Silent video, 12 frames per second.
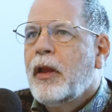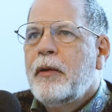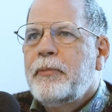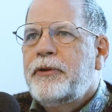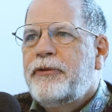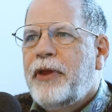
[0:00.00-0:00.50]

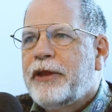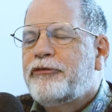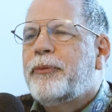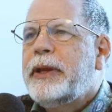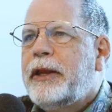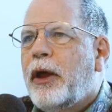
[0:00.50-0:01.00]
But say
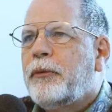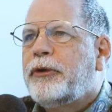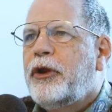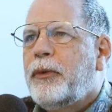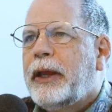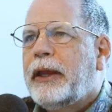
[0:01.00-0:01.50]
if we don't
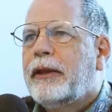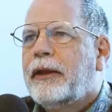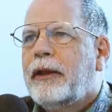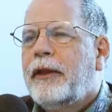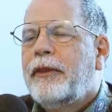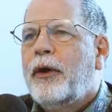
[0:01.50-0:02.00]
do it,
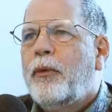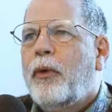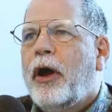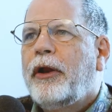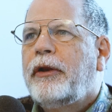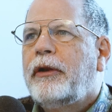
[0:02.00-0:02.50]
that
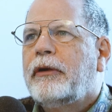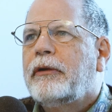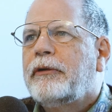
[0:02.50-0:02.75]
one,